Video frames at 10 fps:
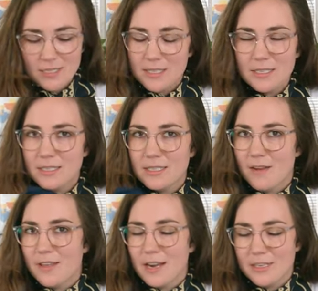This is
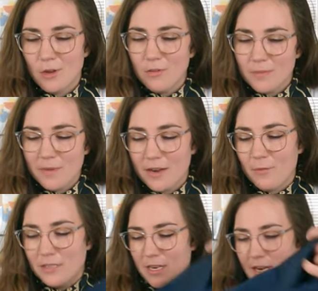stuff that I told them that
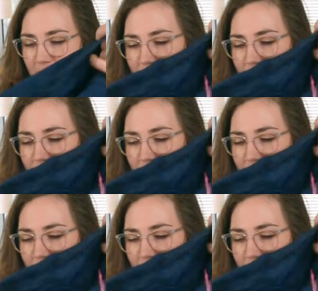I wanted.